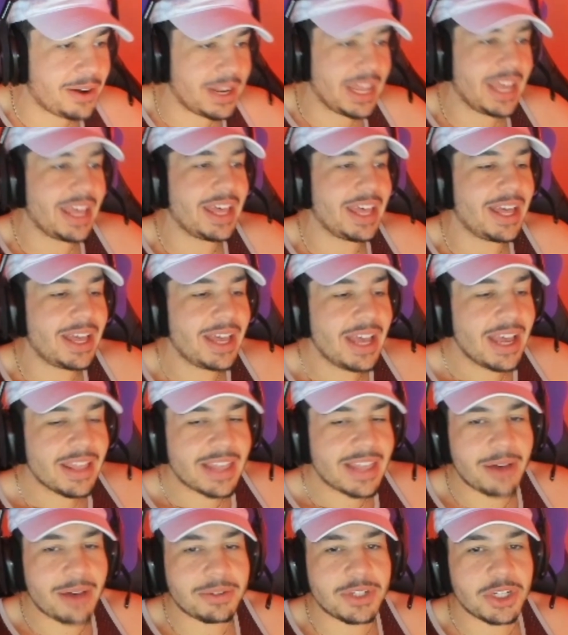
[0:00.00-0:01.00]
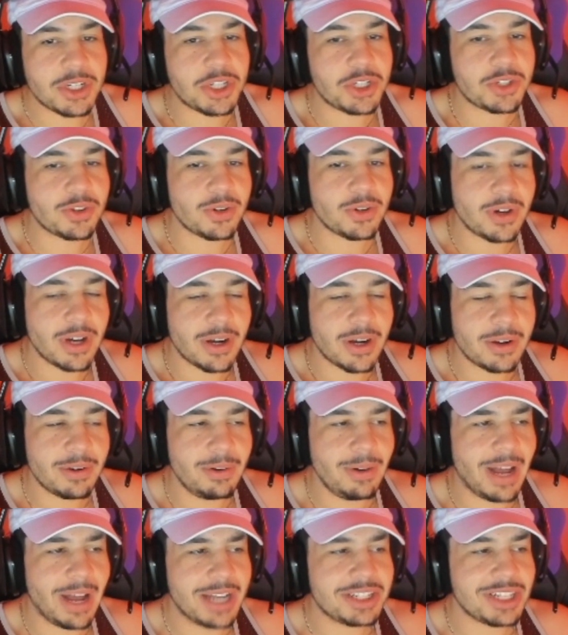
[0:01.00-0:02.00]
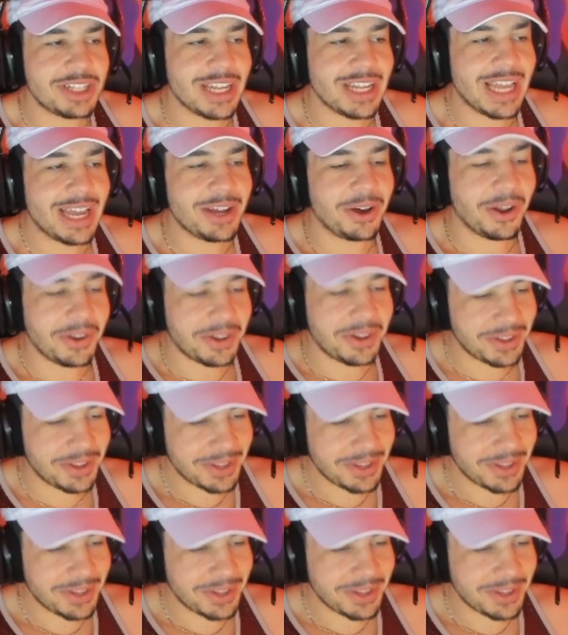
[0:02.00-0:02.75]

here, that'd destroy. Oh, actually, hang on.